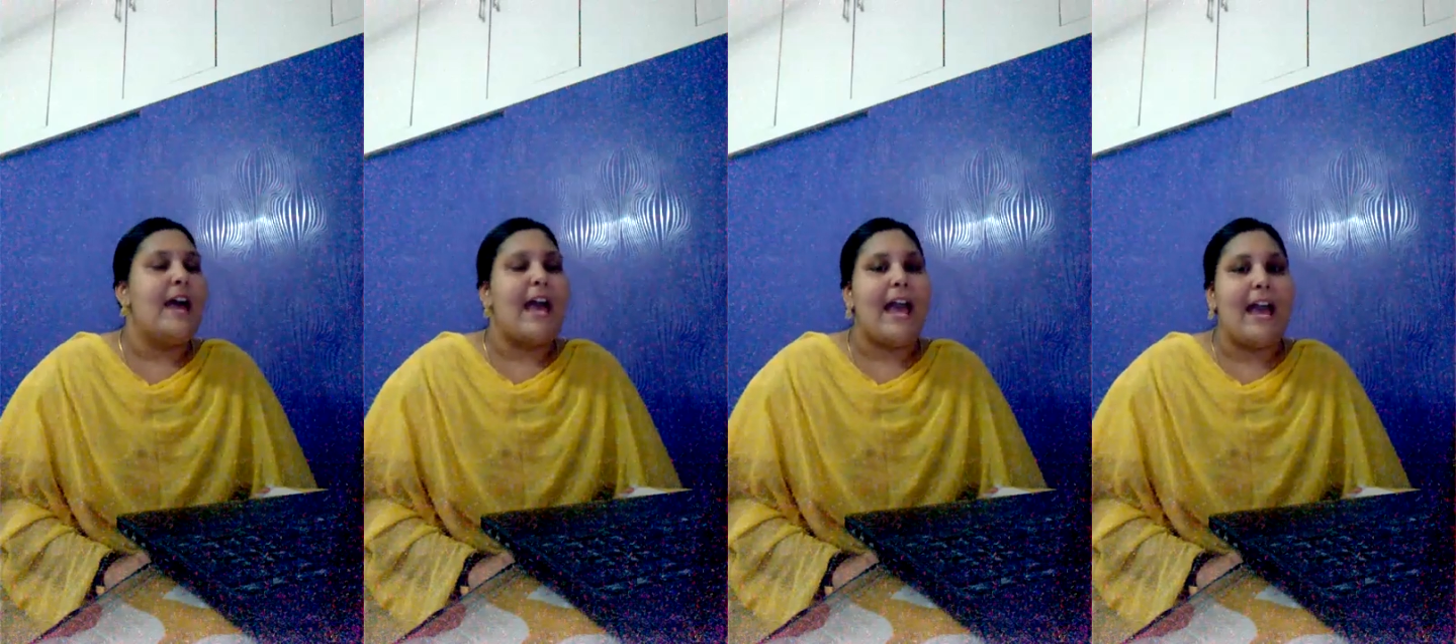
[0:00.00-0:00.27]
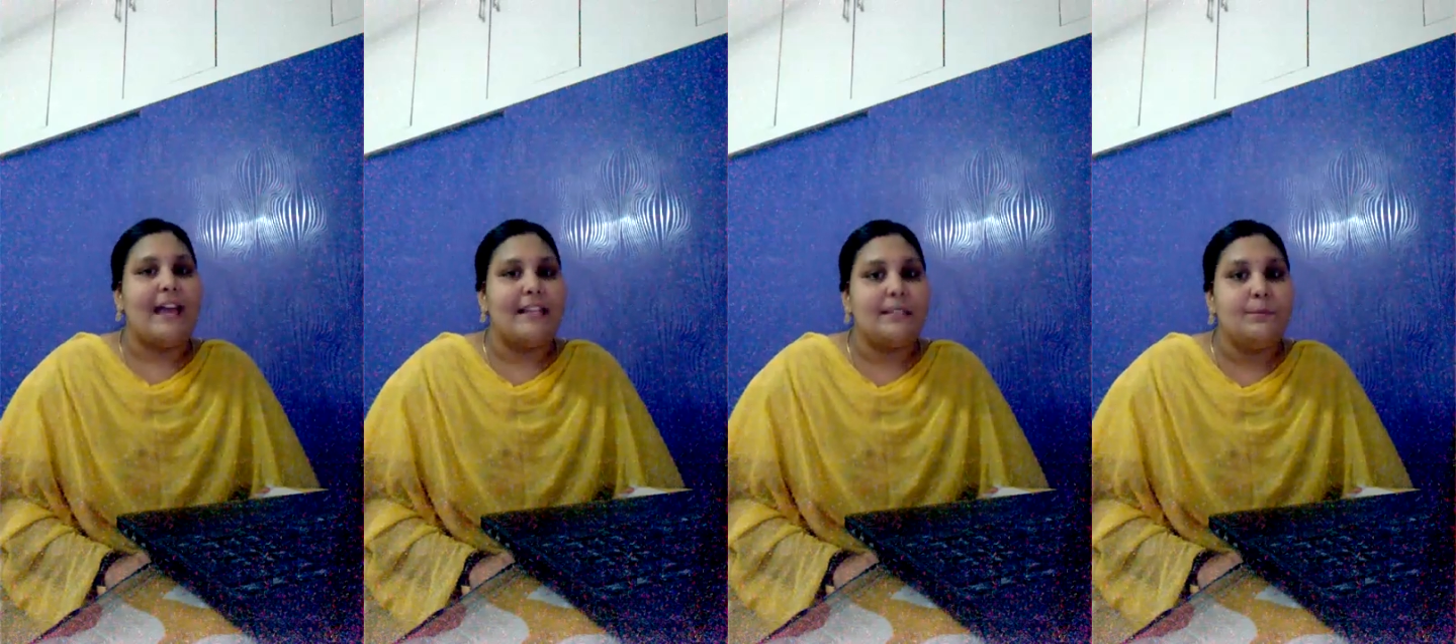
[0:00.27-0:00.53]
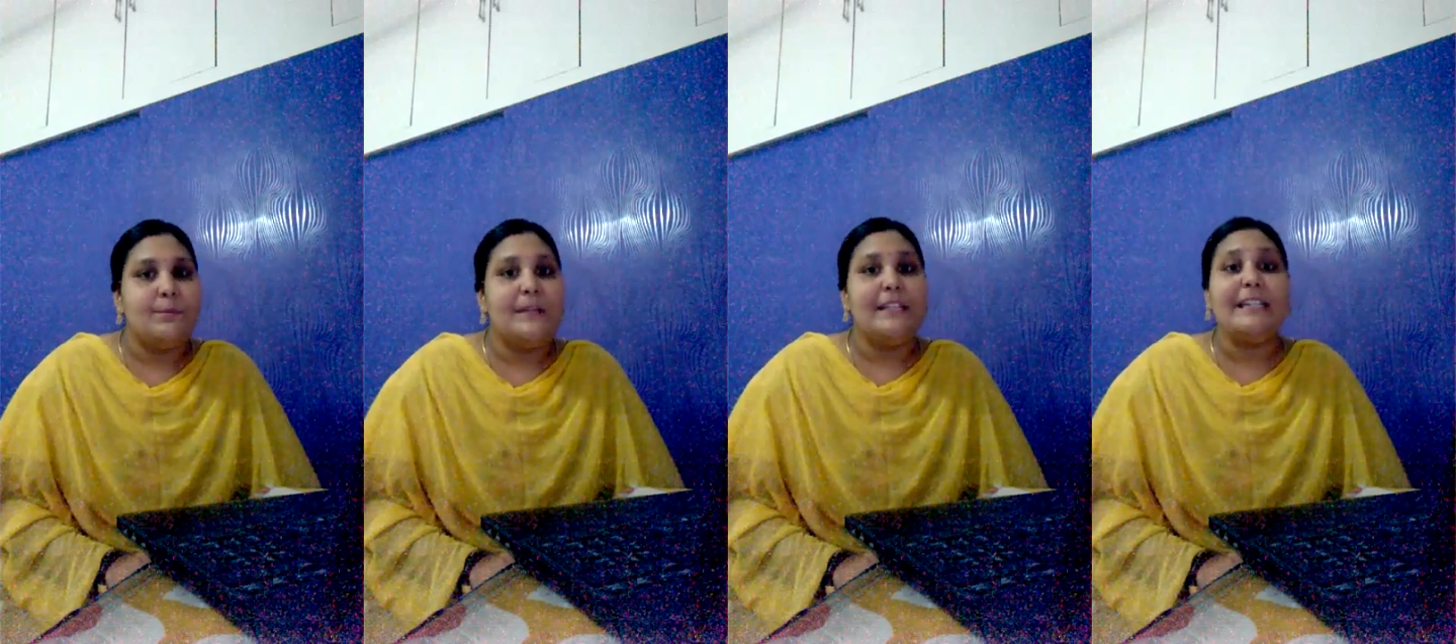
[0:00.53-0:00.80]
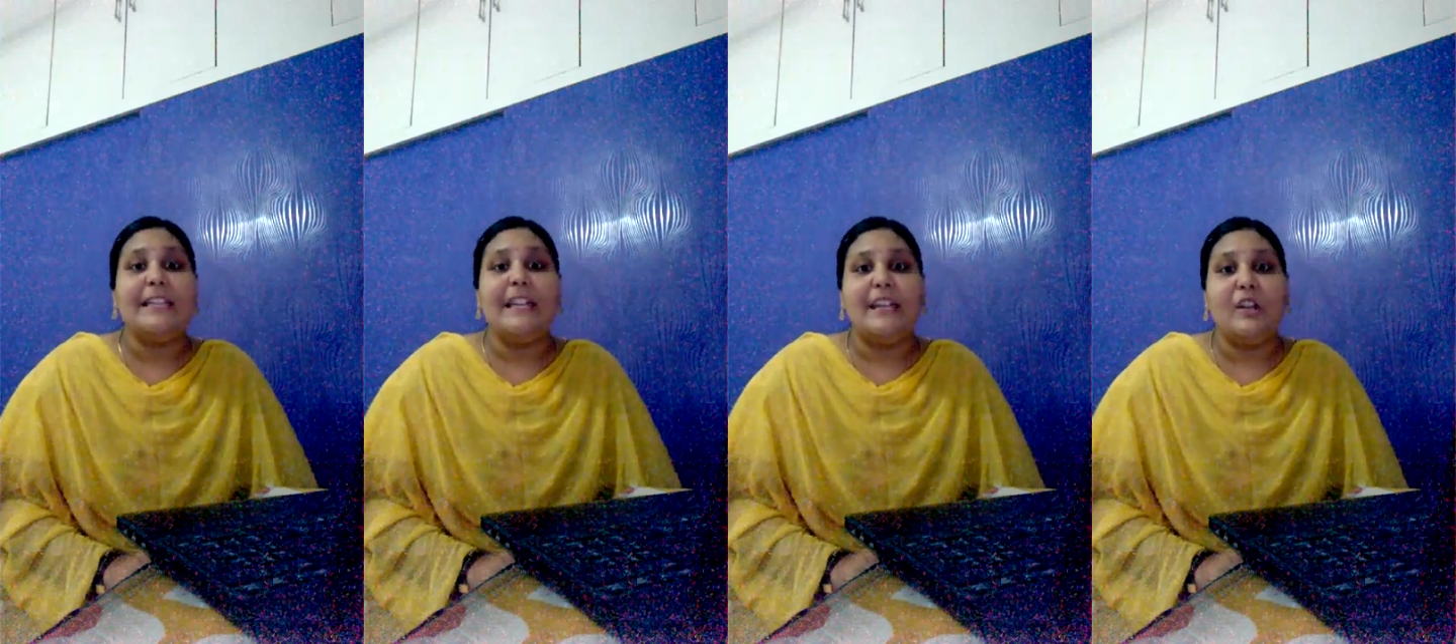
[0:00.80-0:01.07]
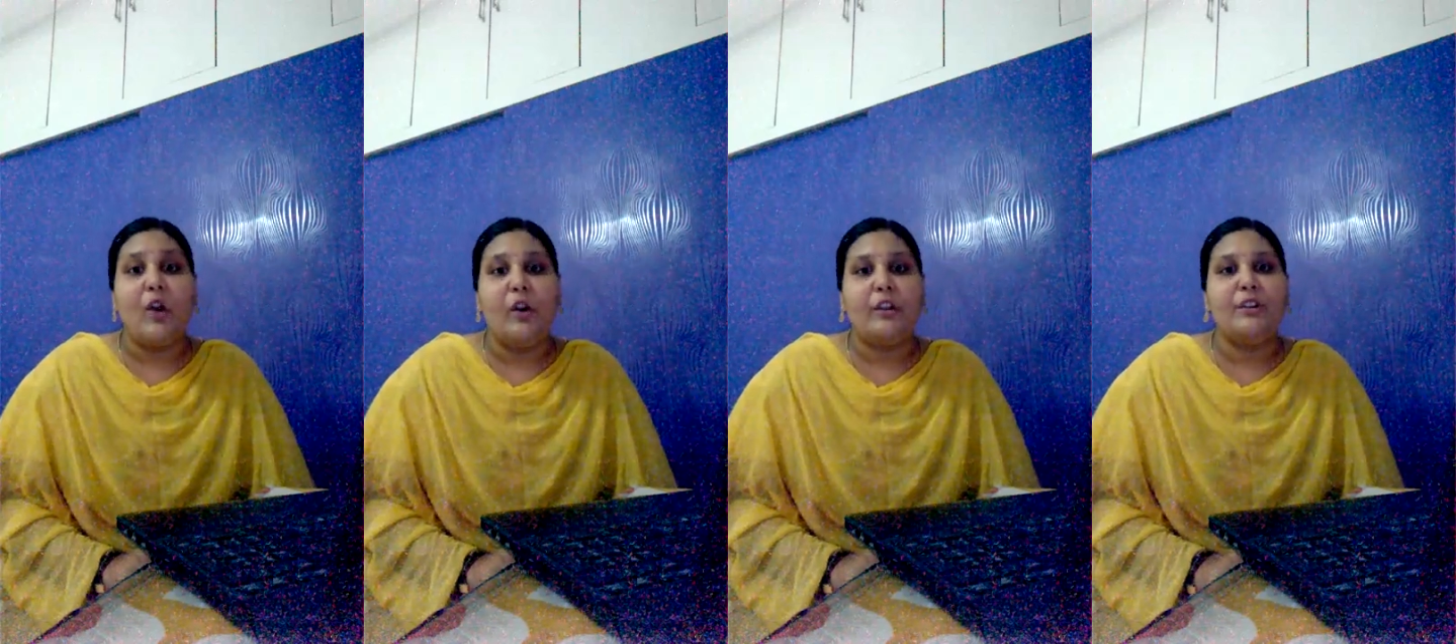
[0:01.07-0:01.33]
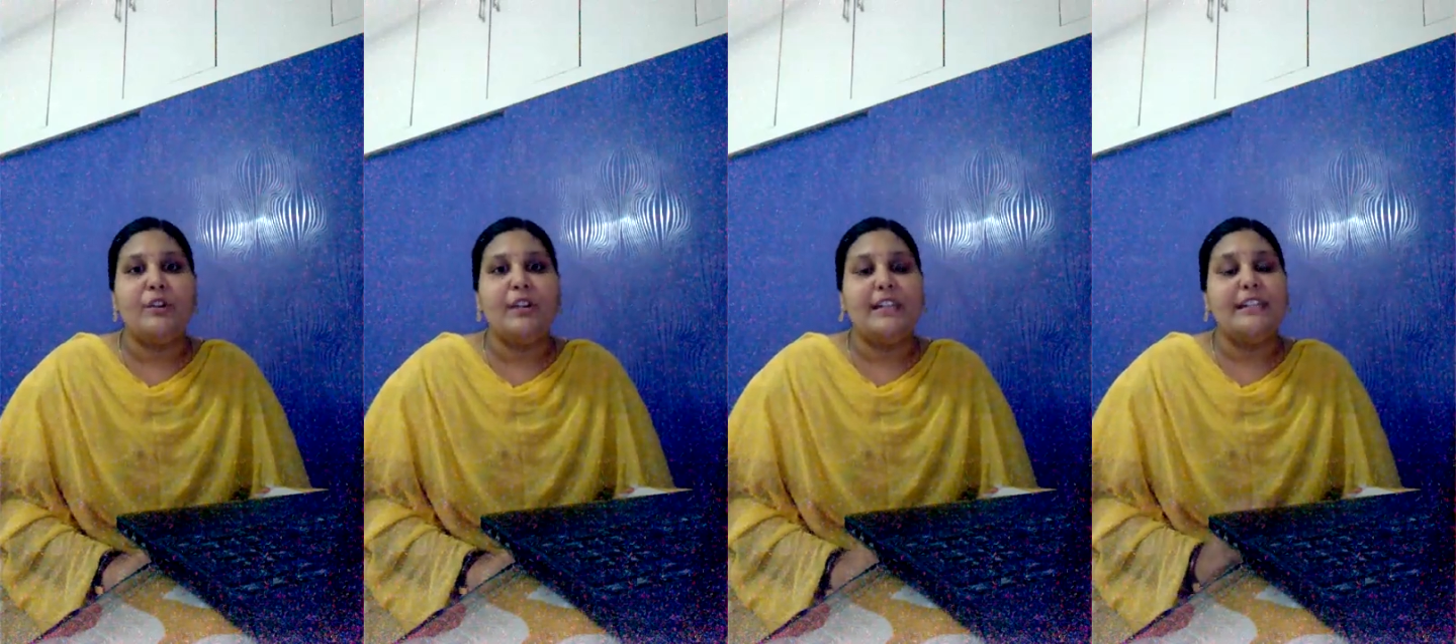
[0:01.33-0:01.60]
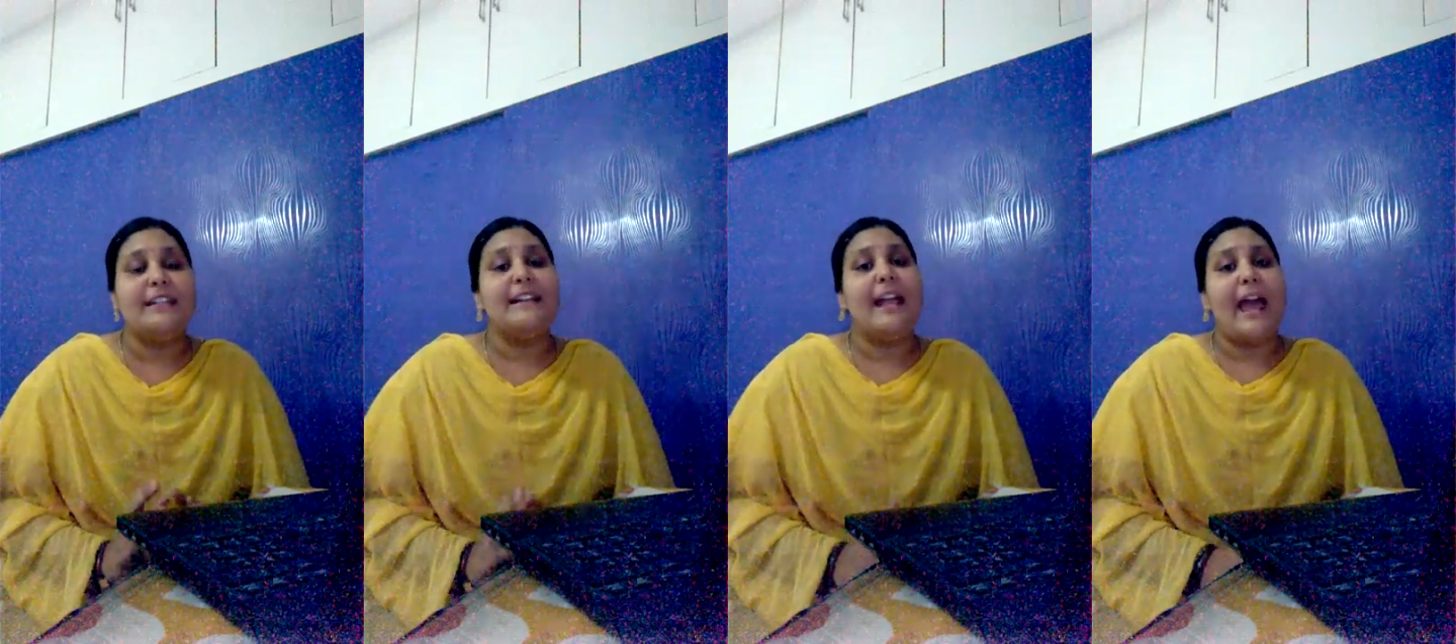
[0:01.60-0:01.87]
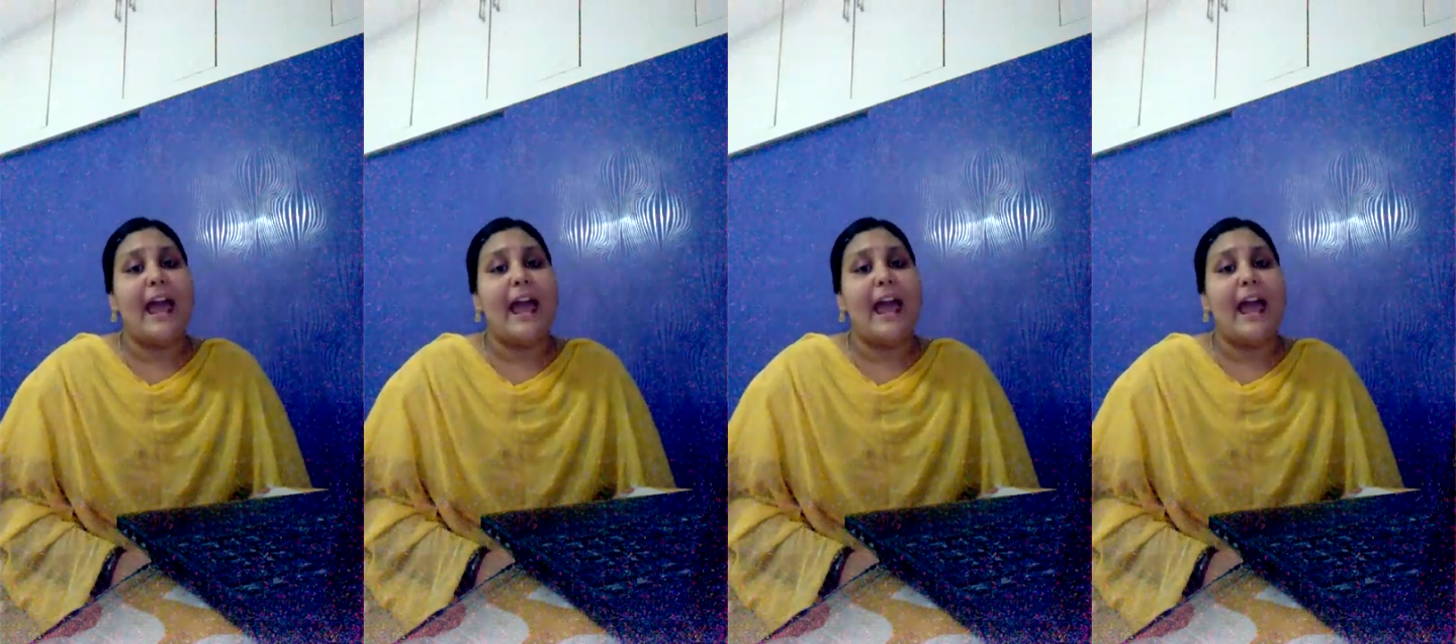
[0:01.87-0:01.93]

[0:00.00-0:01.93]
has been inaugurated